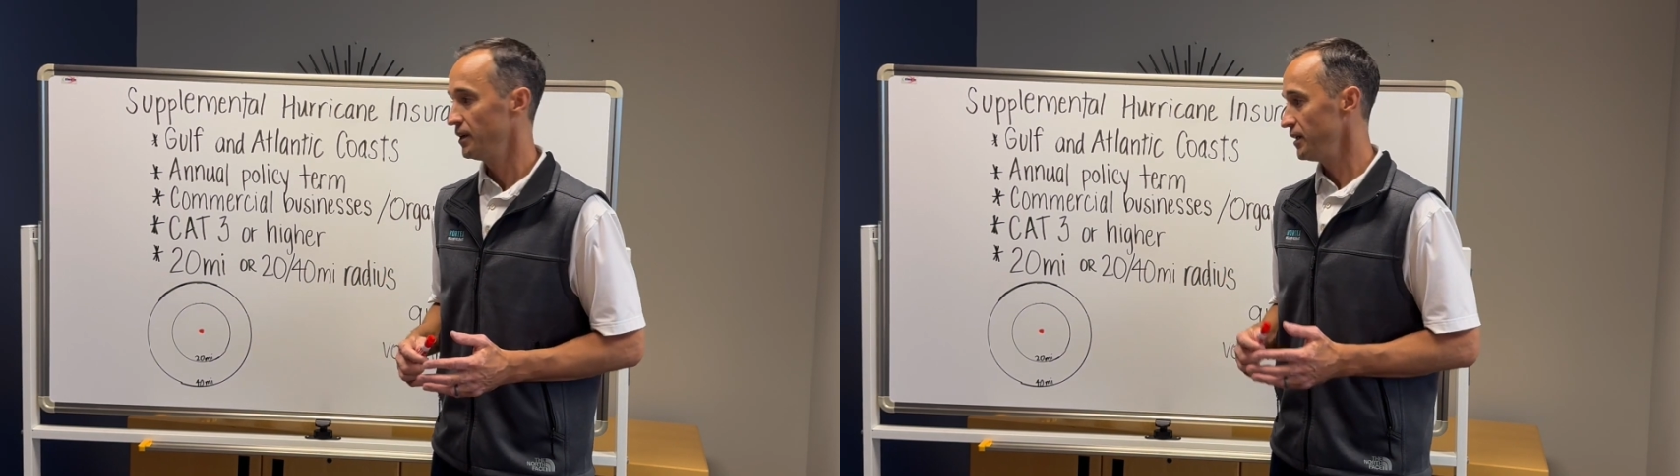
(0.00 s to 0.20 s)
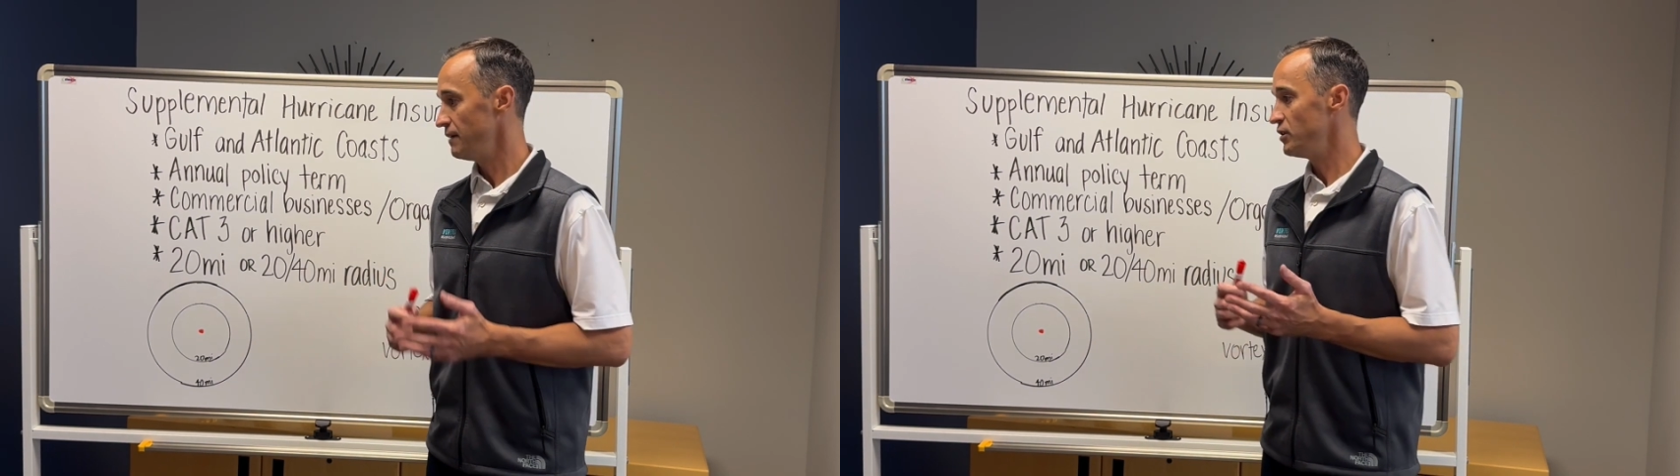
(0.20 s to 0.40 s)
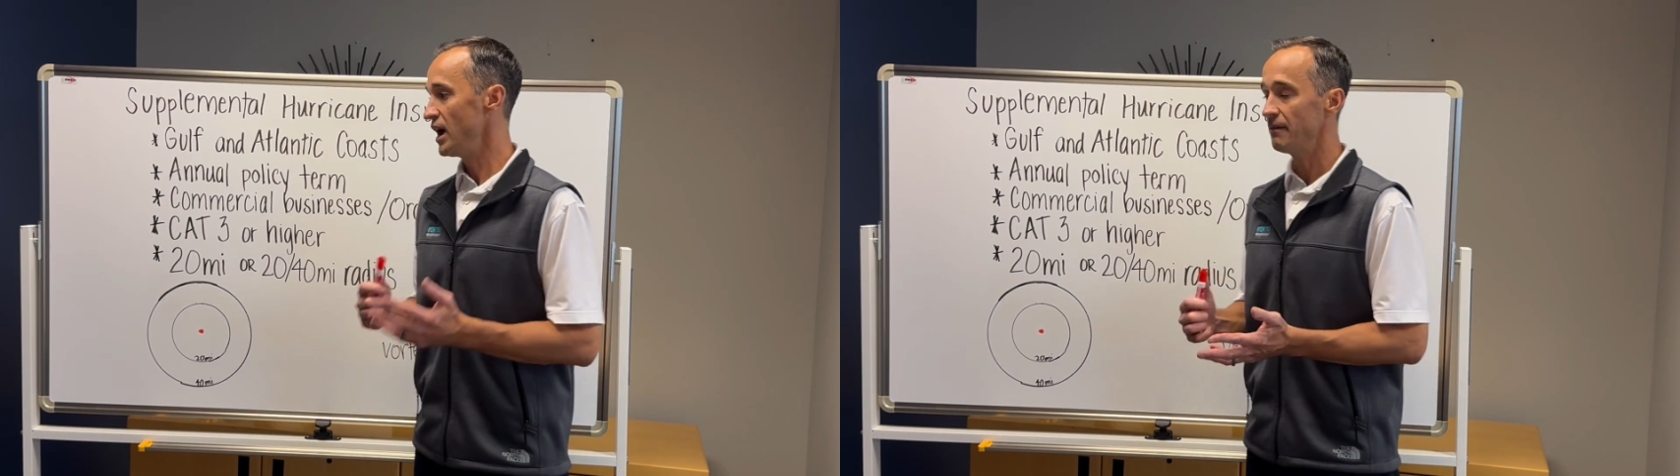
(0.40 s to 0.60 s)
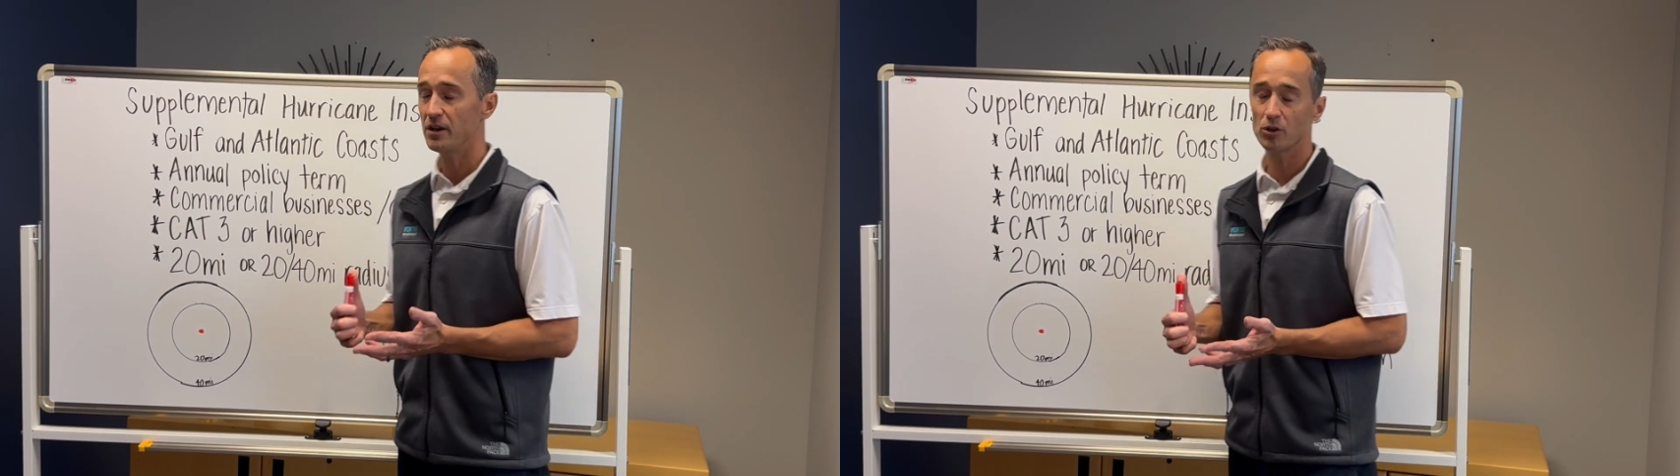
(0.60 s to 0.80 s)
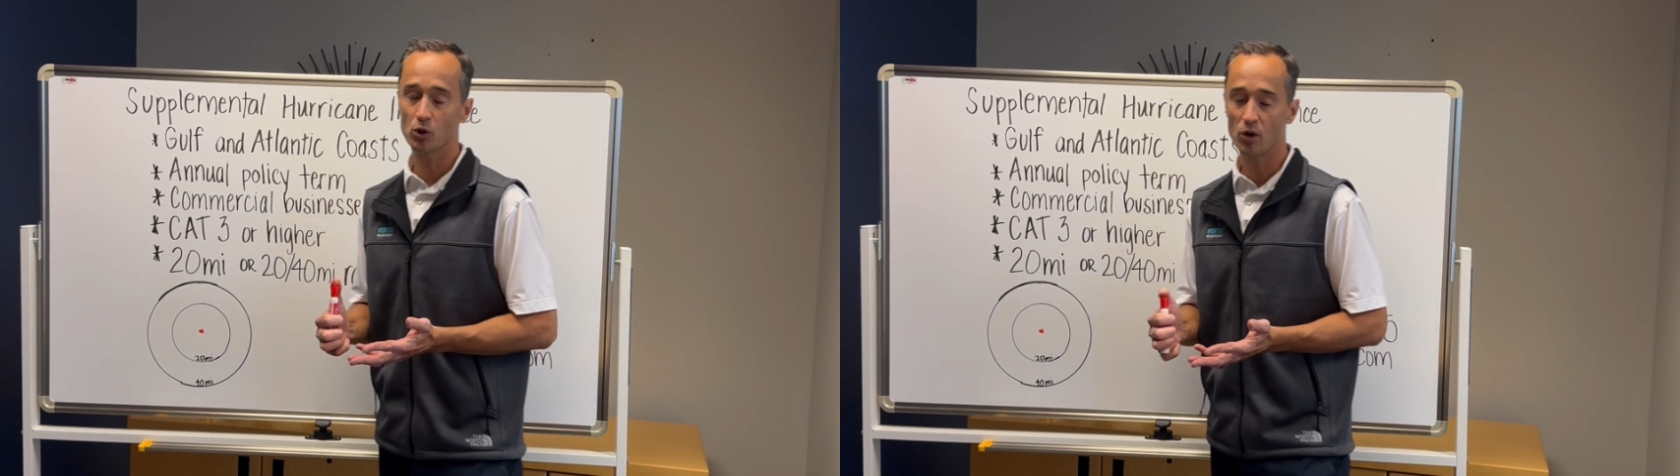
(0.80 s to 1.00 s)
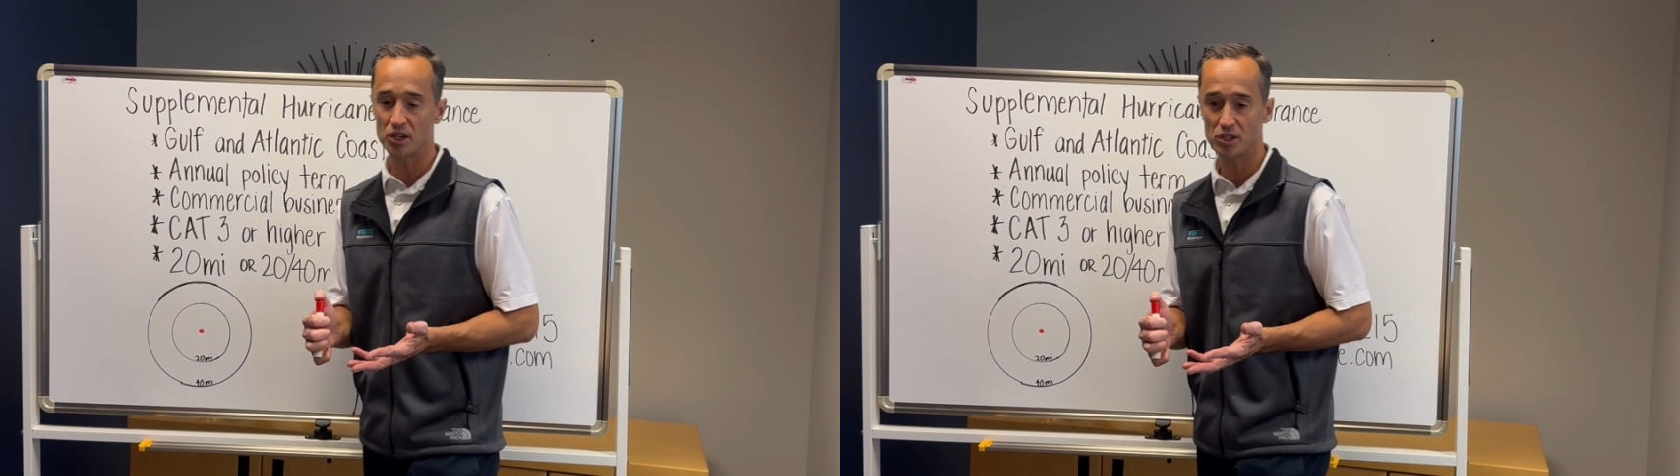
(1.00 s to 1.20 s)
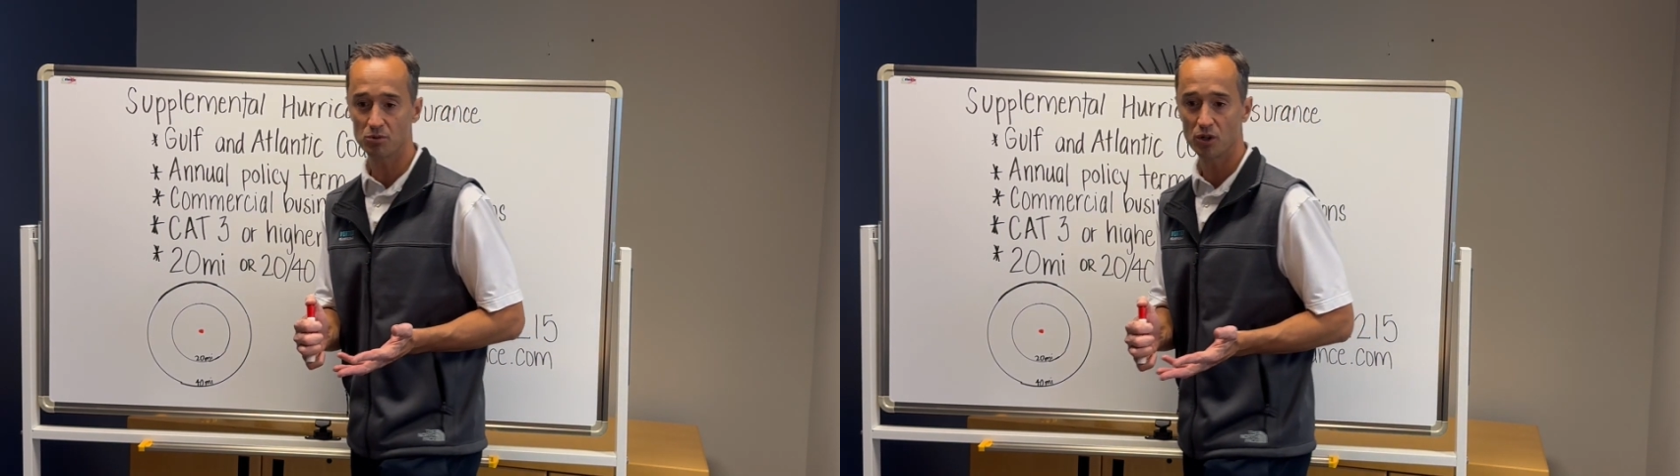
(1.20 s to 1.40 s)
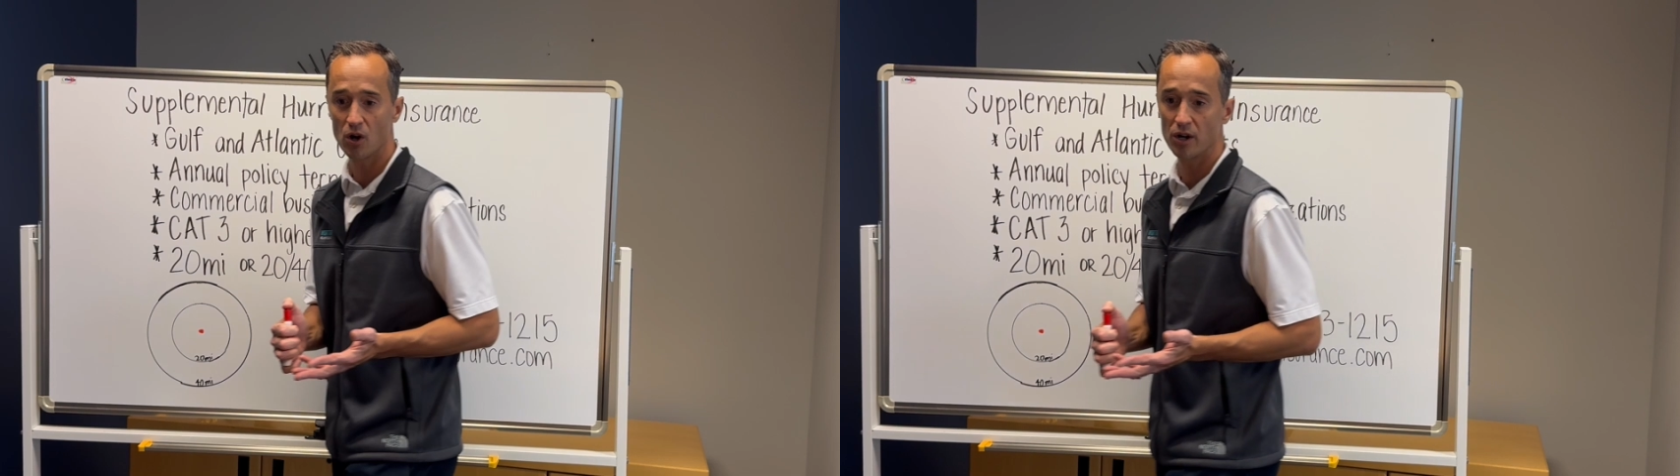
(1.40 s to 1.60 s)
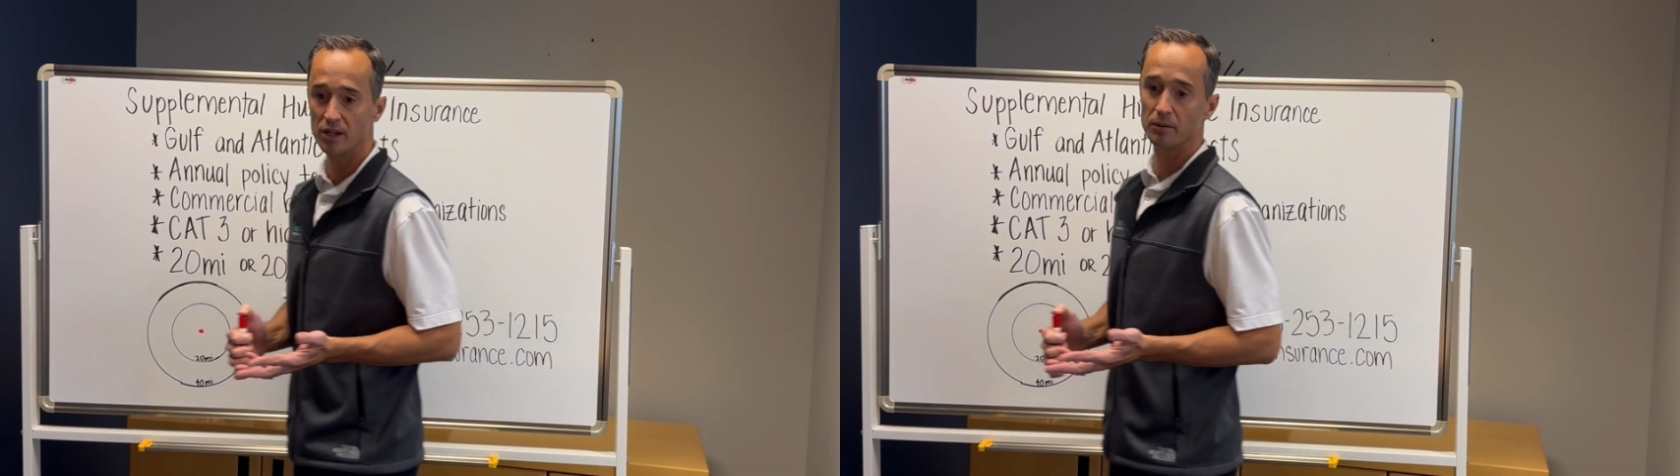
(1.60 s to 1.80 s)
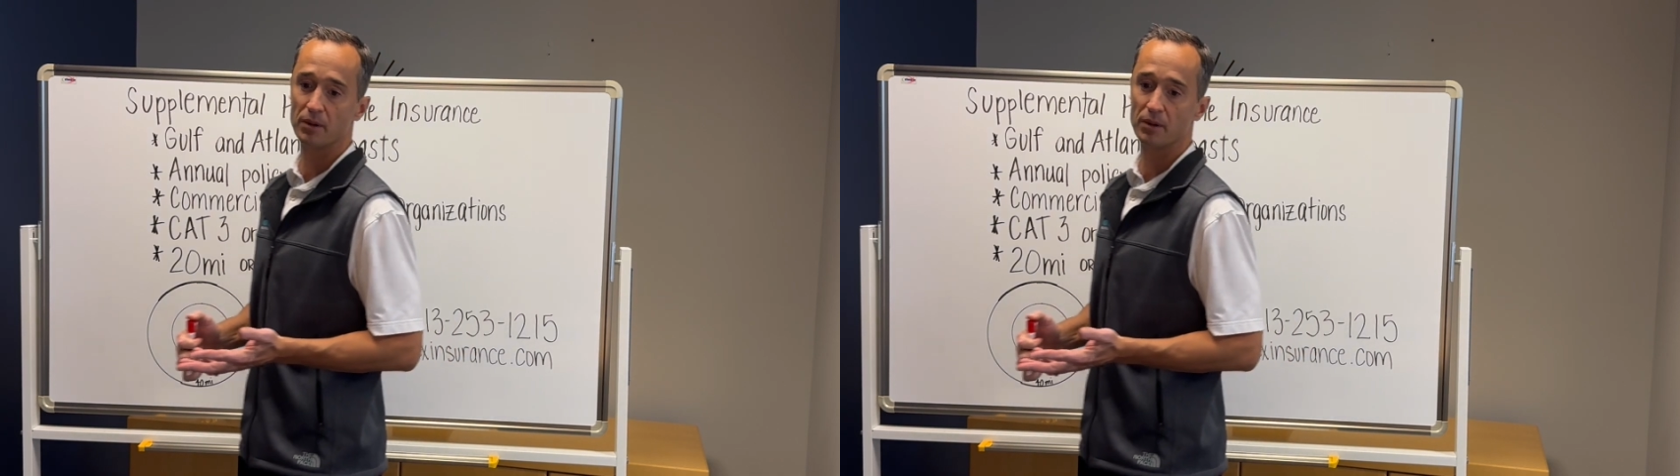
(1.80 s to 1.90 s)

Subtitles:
If you have any other questions regarding the